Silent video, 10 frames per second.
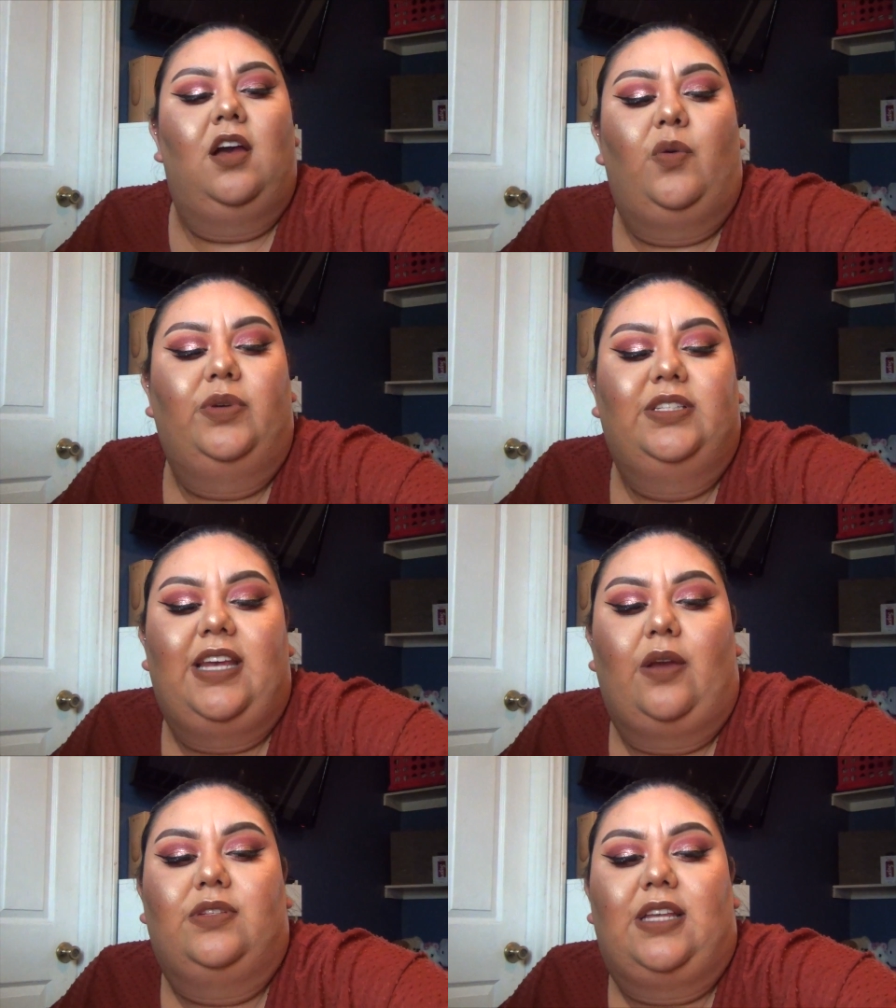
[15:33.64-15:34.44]
I wouldn't
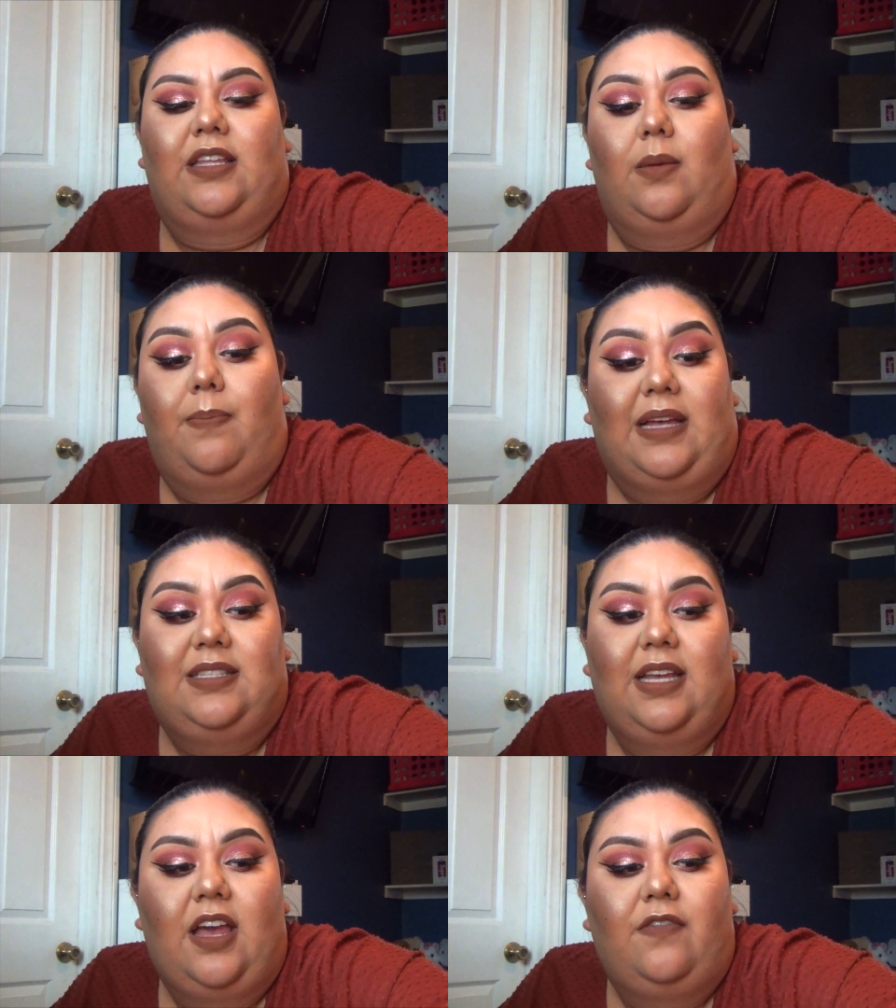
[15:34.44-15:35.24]
say it was like the best
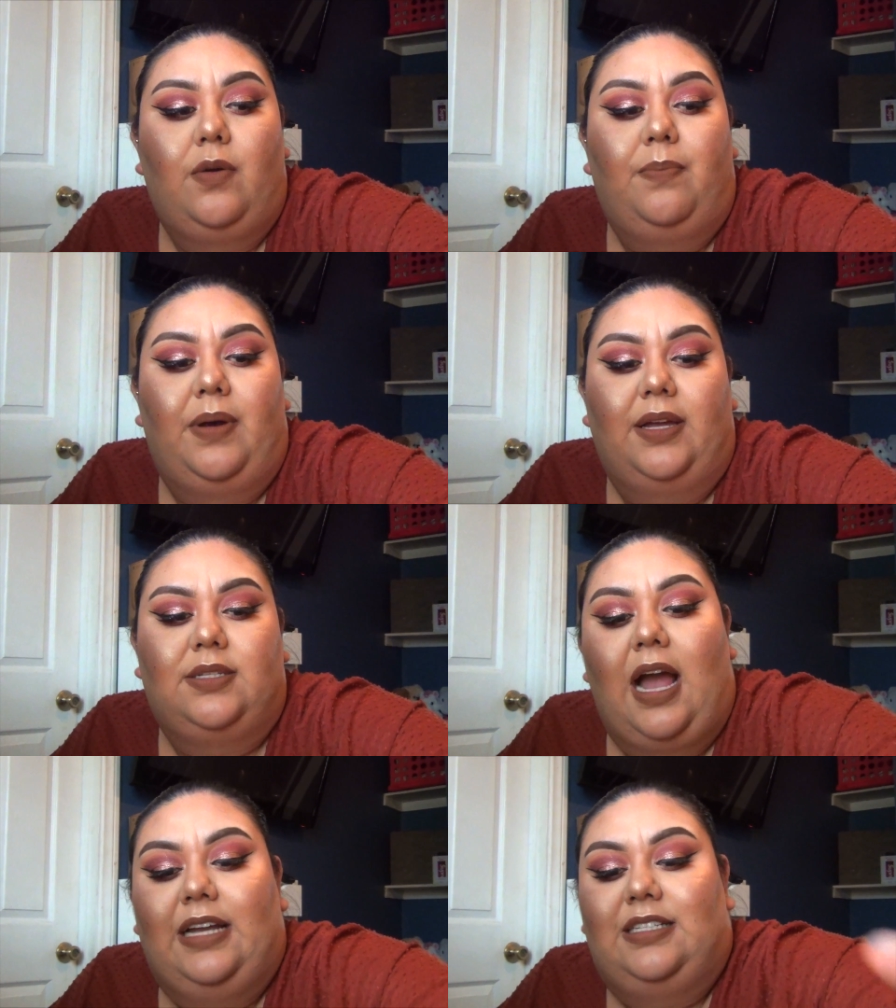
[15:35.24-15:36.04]
thing ever,
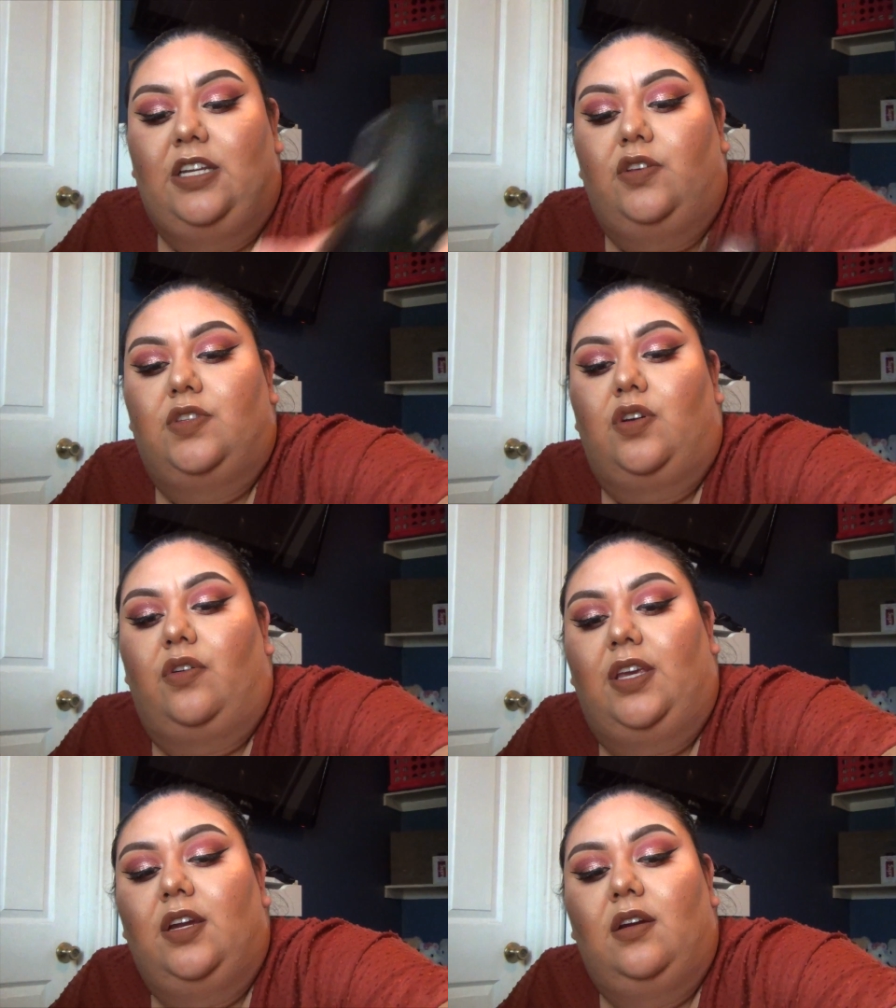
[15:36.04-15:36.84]
but I did use it all
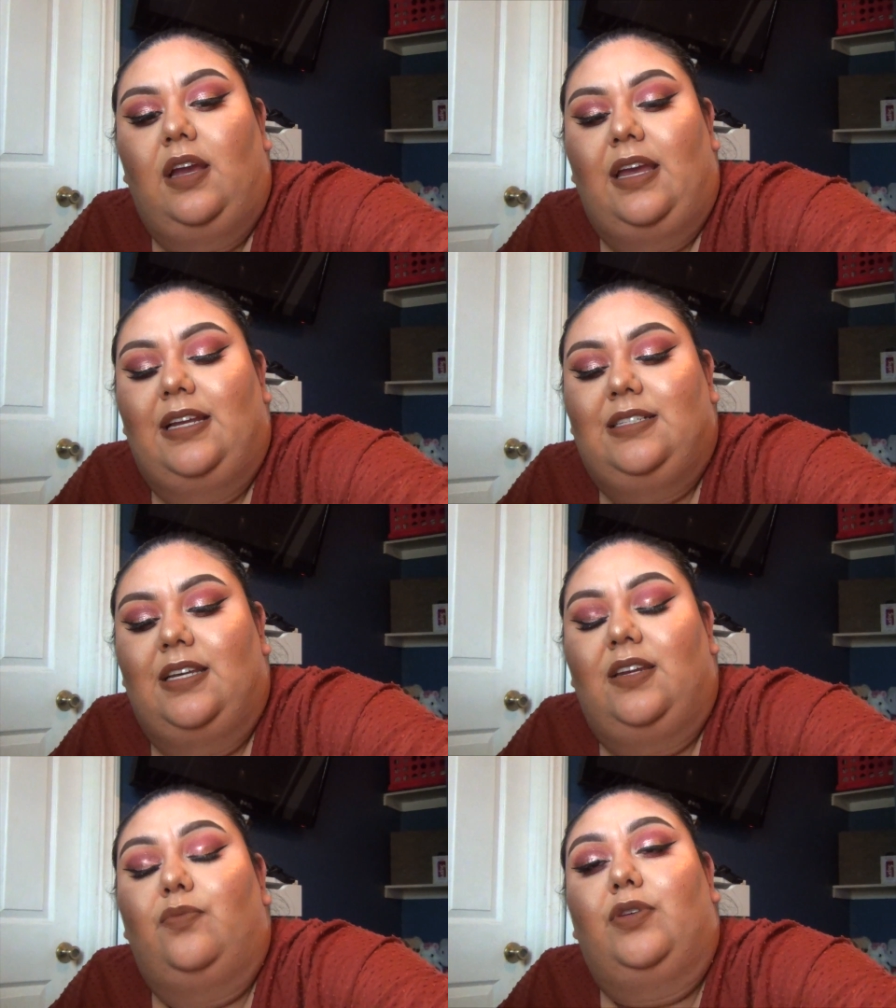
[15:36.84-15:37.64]
year and I did